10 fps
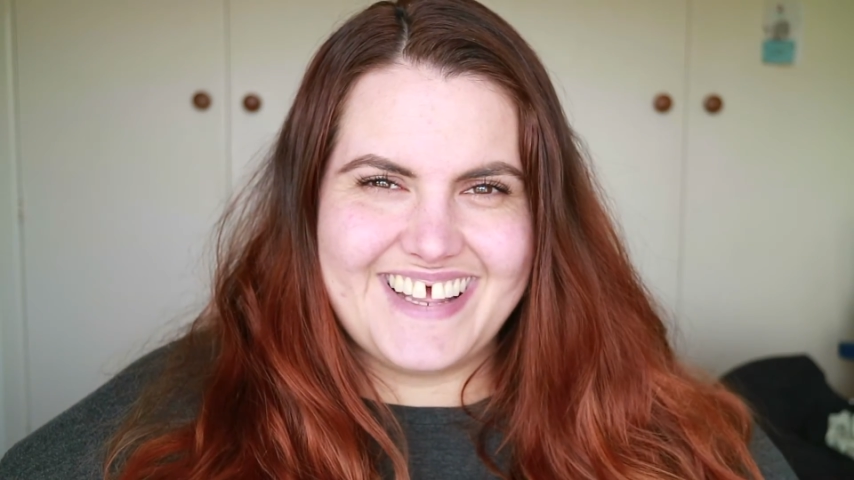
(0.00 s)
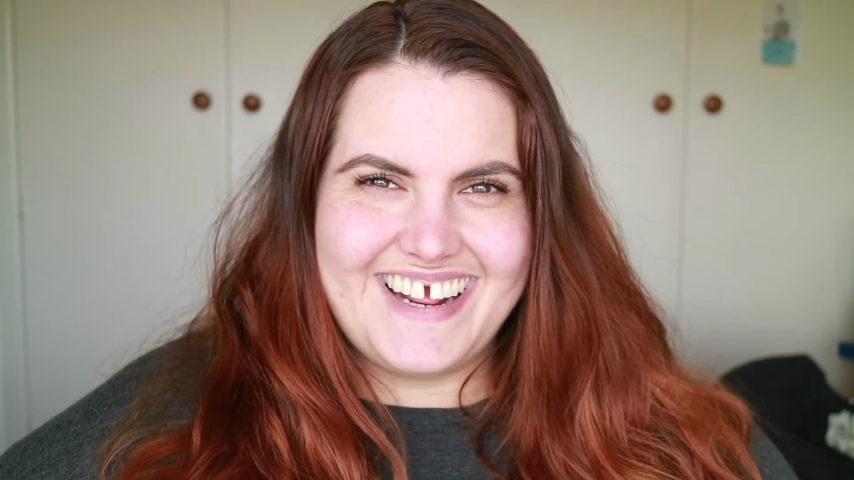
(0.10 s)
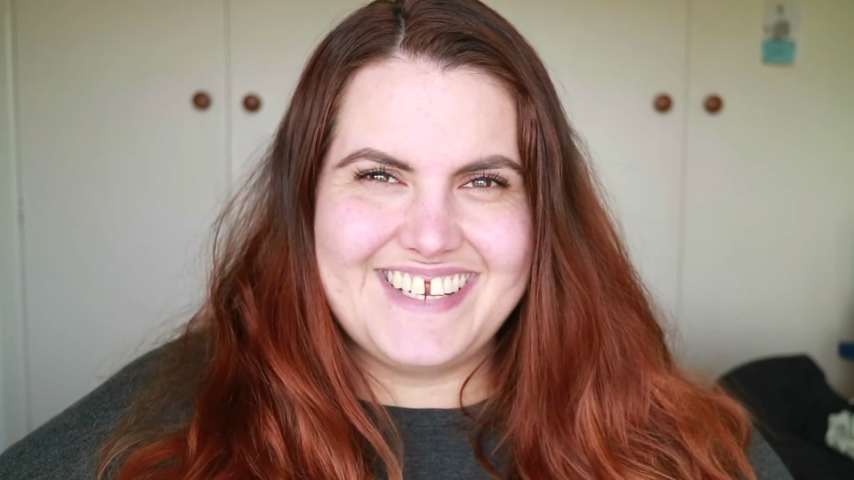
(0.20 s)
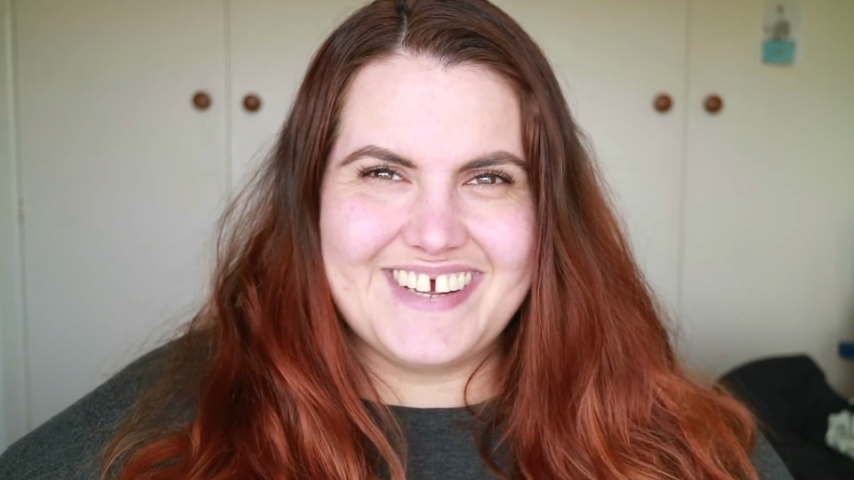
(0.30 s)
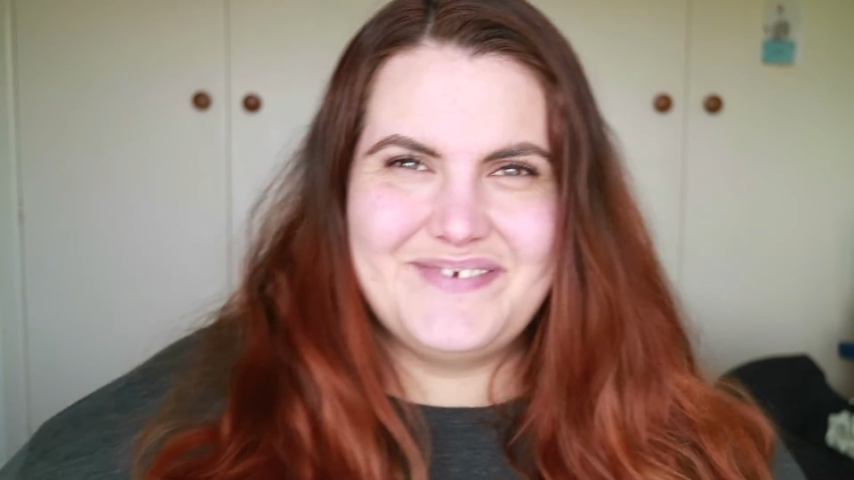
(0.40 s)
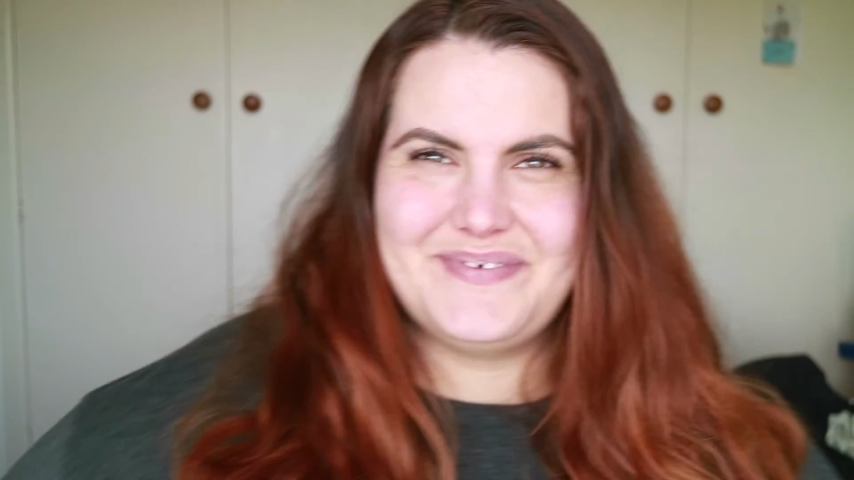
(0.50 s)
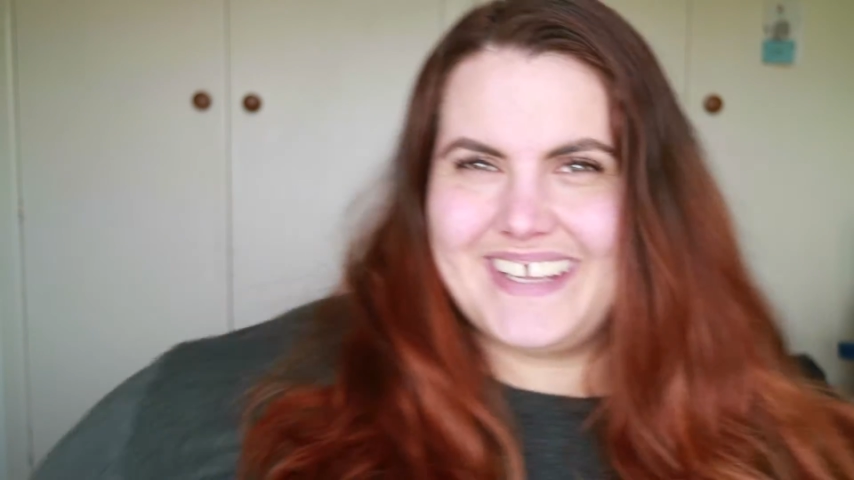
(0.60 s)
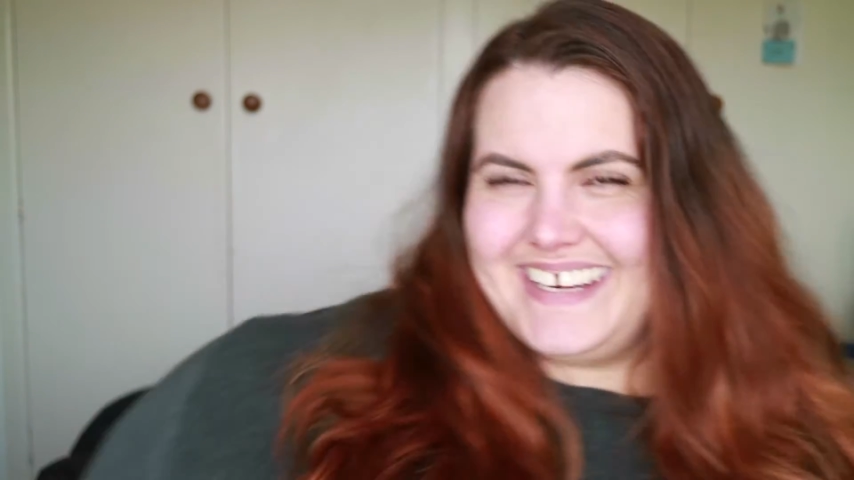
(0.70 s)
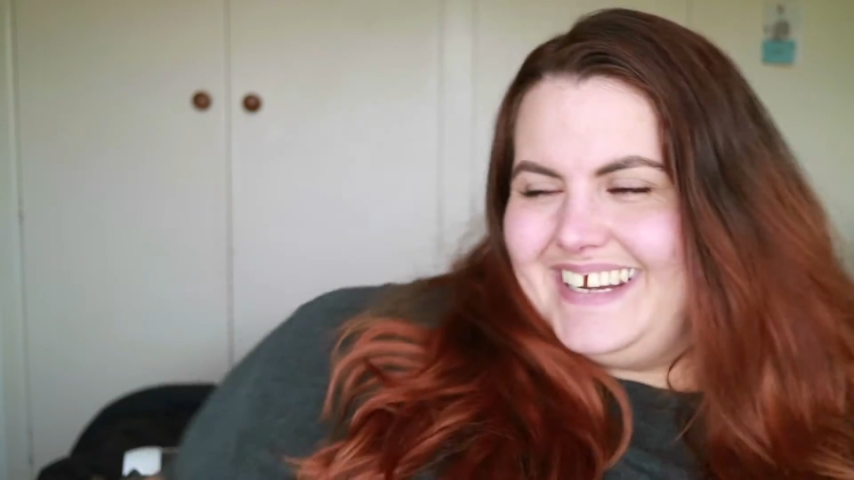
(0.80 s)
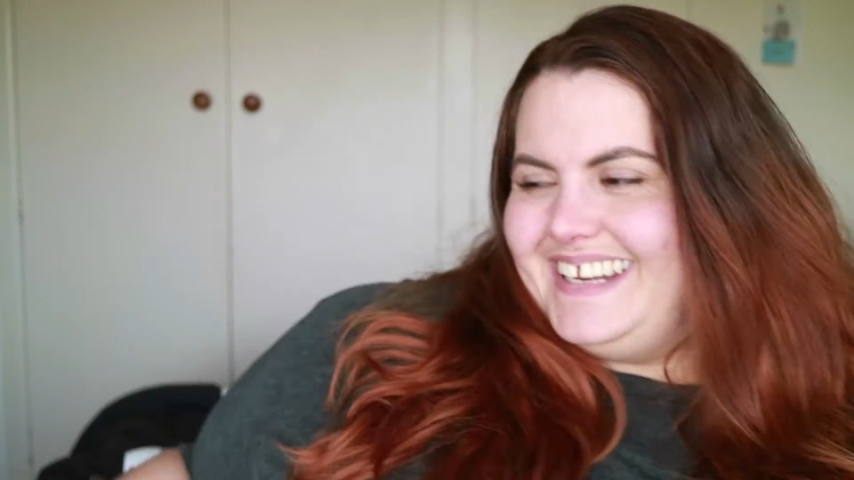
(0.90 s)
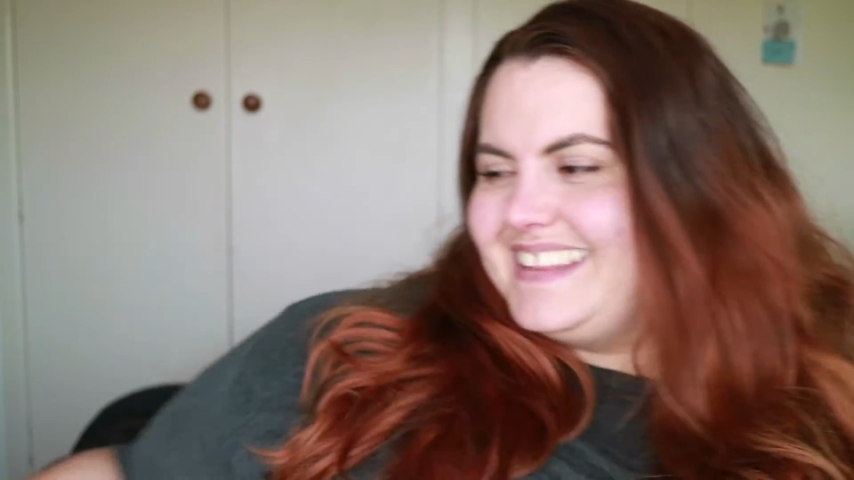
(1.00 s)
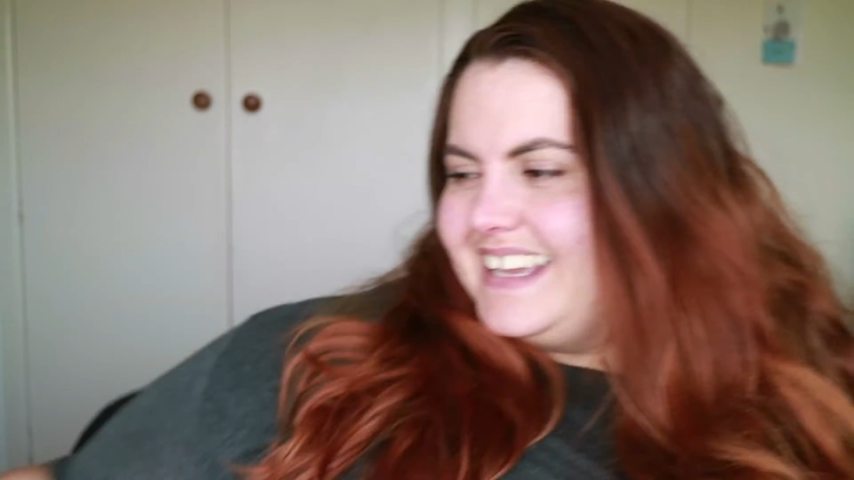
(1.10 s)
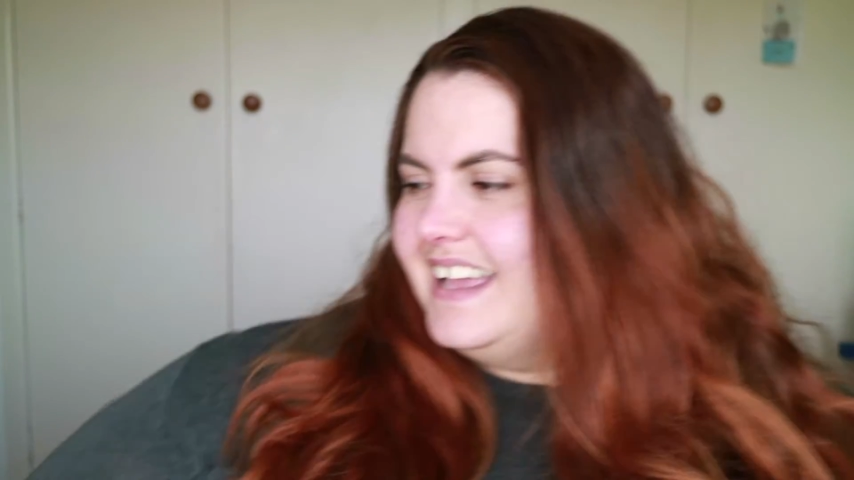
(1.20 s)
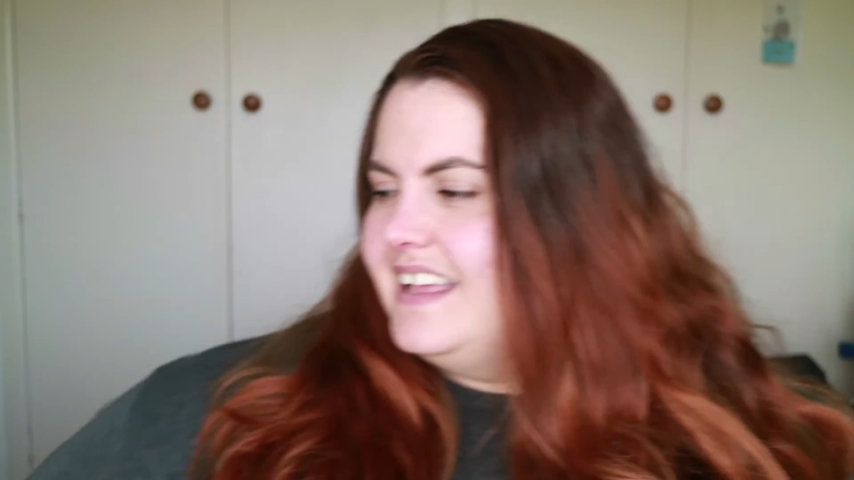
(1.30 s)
that I don't forget anything.